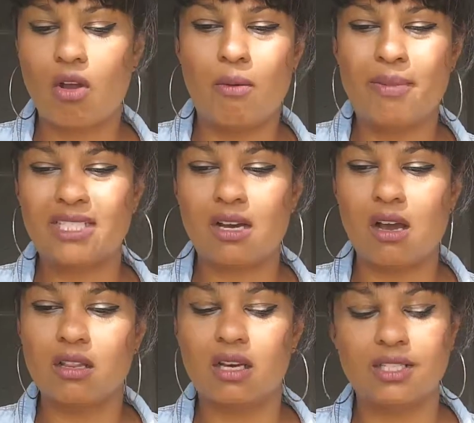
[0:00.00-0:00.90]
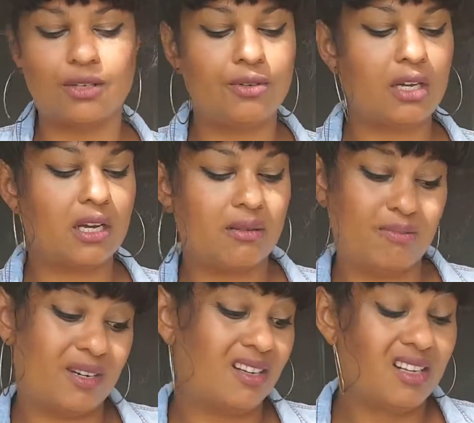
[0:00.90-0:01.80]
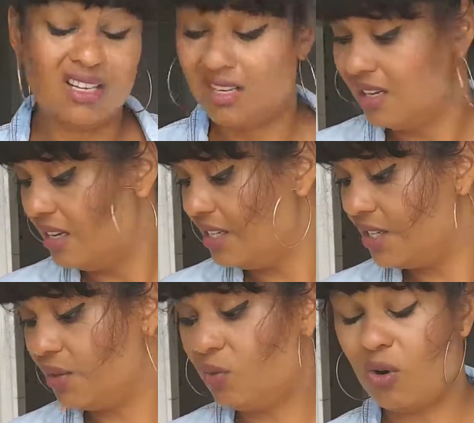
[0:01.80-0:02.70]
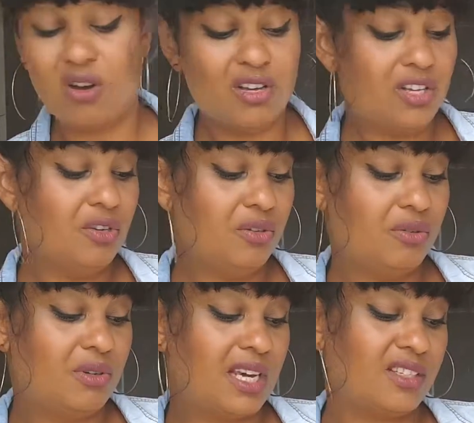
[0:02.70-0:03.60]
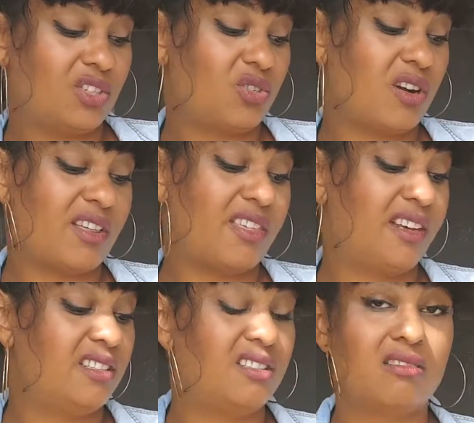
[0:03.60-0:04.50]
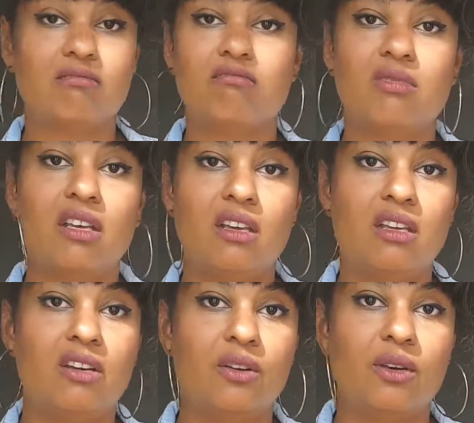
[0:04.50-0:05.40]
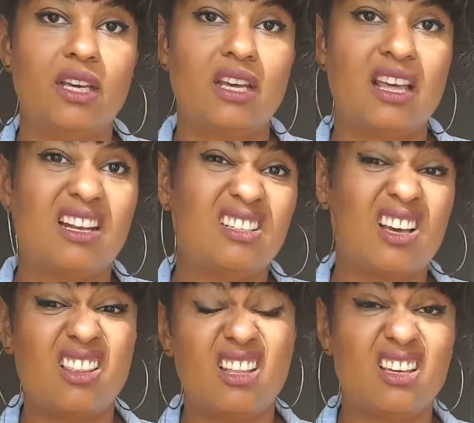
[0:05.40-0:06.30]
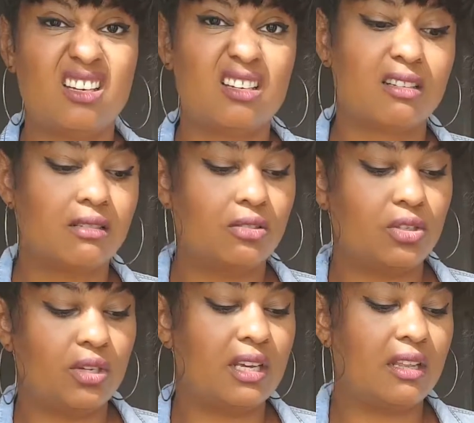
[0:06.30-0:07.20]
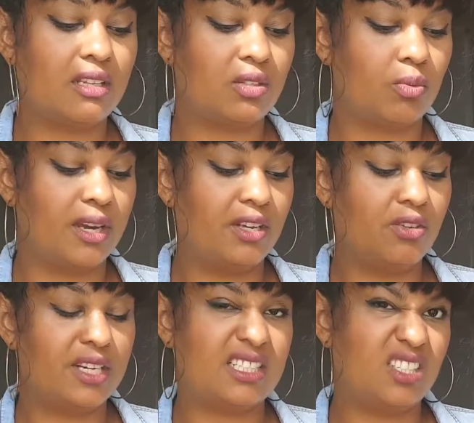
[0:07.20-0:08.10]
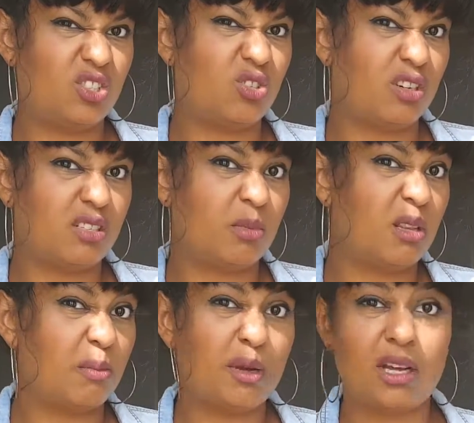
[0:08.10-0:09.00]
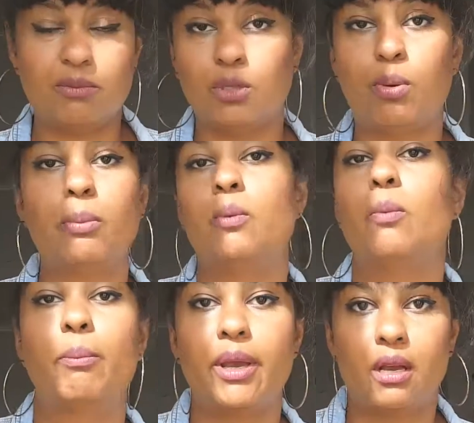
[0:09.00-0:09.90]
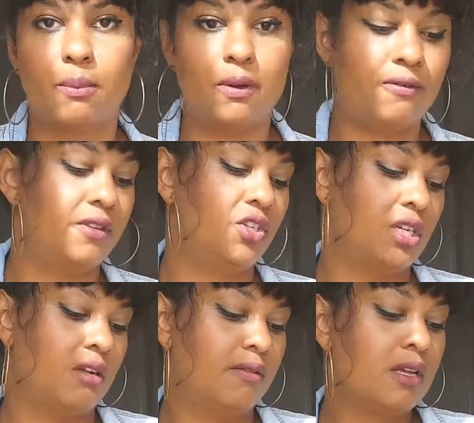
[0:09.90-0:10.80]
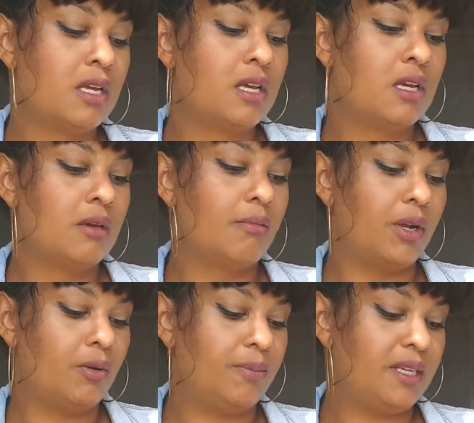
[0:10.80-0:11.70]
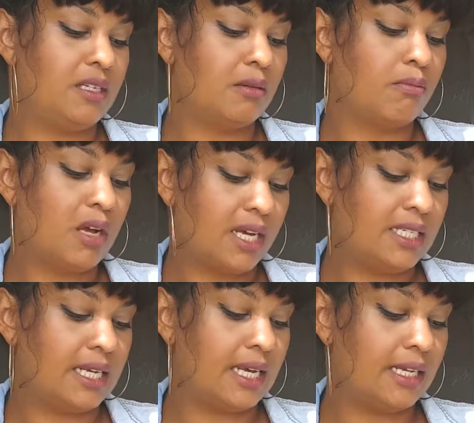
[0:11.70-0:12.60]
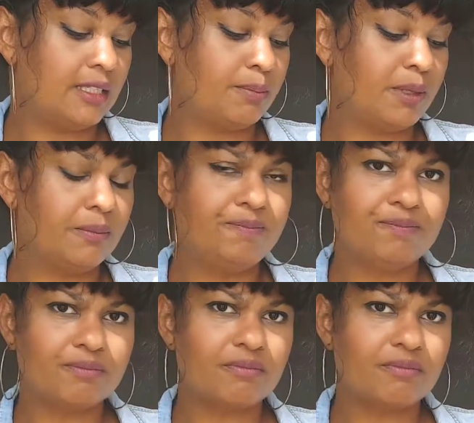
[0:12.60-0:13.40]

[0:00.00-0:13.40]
on my tongue that I don't like. But you know what? You get to try things, you know, and I think doing it this way, you're getting to try something that perhaps you probably wouldn't pick up off the shelf. Might not be to my taste, but